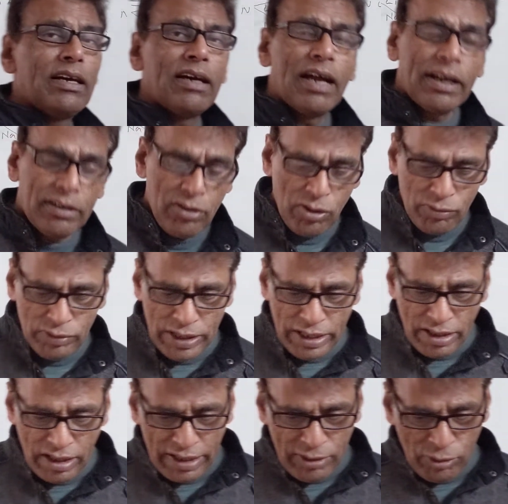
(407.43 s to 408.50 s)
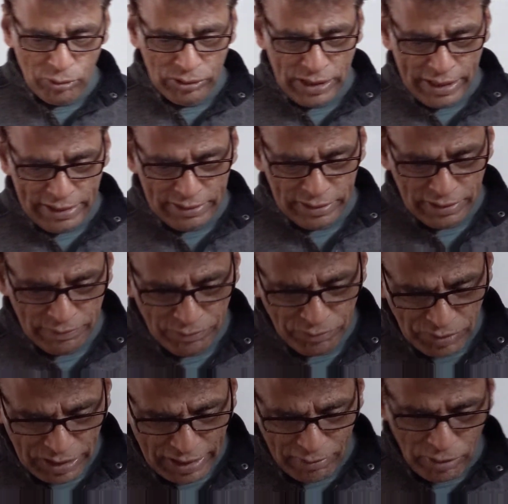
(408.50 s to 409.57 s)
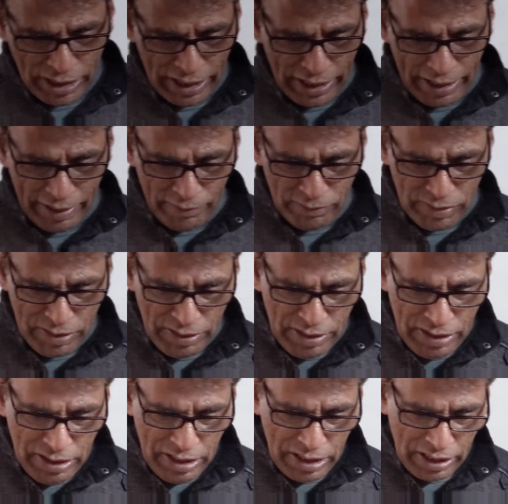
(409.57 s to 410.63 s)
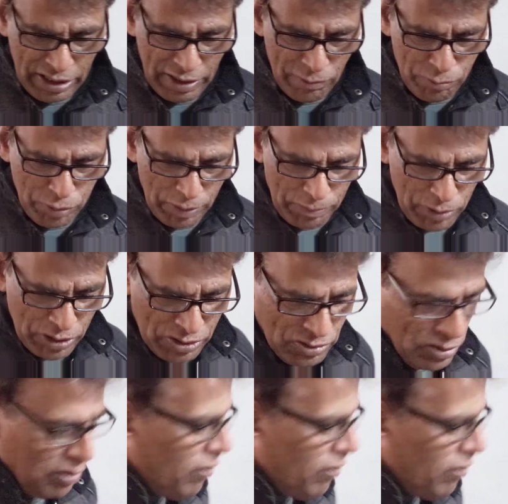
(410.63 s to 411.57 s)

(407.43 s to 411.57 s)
character of their hydroxides. Then we have give preparation